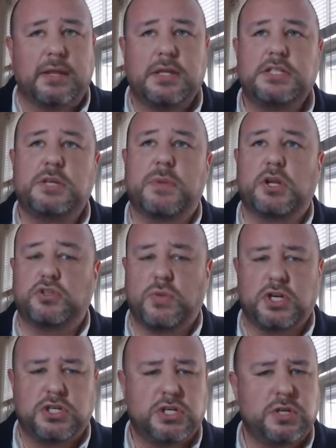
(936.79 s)
And this
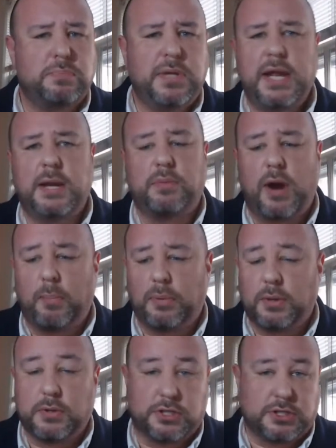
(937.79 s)
administration isn't planning
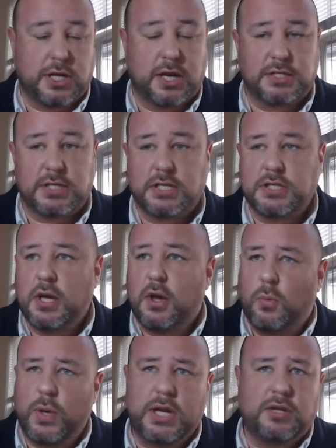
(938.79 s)
properly, which is nonsense.
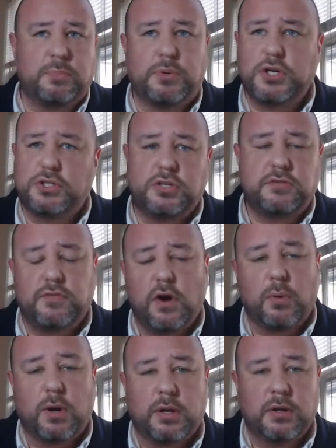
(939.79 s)
We need to push this
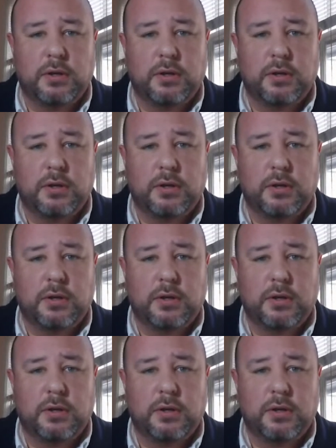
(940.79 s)
forward.